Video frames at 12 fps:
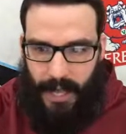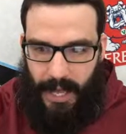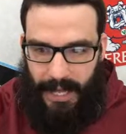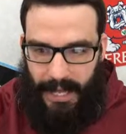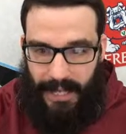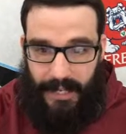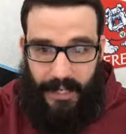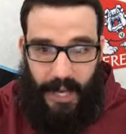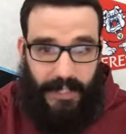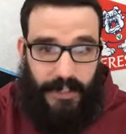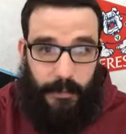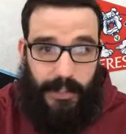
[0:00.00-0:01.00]
And
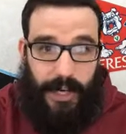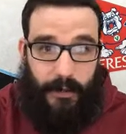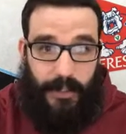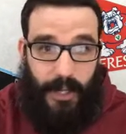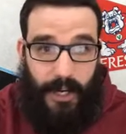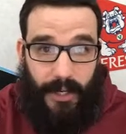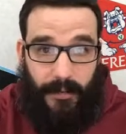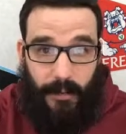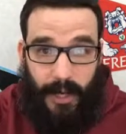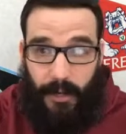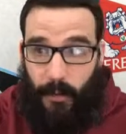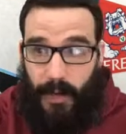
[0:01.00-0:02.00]
not to be outdone
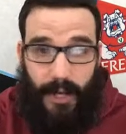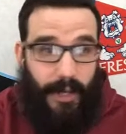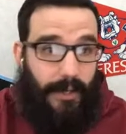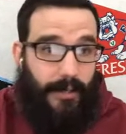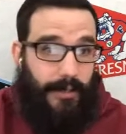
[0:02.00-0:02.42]
right away,